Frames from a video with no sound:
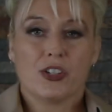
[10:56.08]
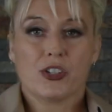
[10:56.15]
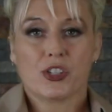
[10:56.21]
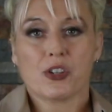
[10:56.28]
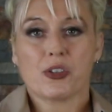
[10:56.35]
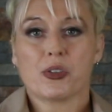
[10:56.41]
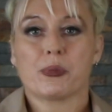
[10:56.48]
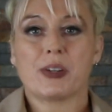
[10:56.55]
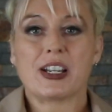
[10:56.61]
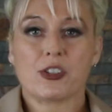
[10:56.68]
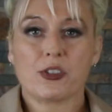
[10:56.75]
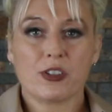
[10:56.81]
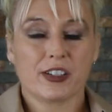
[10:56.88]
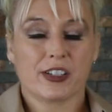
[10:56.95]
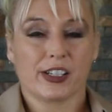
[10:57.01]
So the
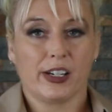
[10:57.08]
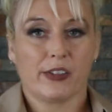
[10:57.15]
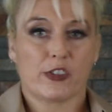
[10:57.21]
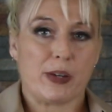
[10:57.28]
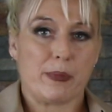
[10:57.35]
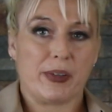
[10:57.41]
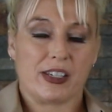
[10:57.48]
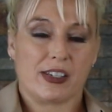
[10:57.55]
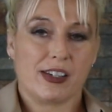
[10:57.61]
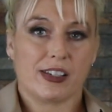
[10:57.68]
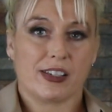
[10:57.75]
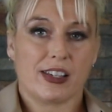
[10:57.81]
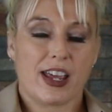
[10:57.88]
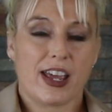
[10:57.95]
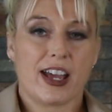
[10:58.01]
restaurant delivery
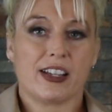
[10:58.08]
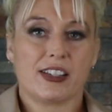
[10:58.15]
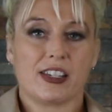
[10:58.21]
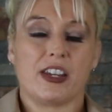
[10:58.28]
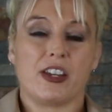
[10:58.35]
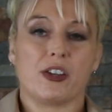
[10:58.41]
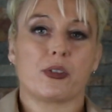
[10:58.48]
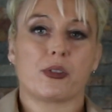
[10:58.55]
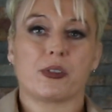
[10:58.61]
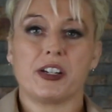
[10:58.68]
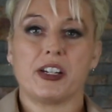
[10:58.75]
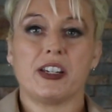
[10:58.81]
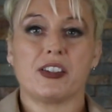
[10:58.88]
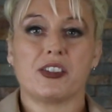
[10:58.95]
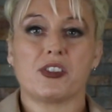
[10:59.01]
business has
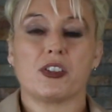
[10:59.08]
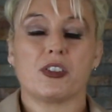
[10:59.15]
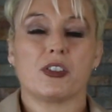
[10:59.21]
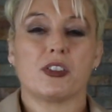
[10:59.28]
increased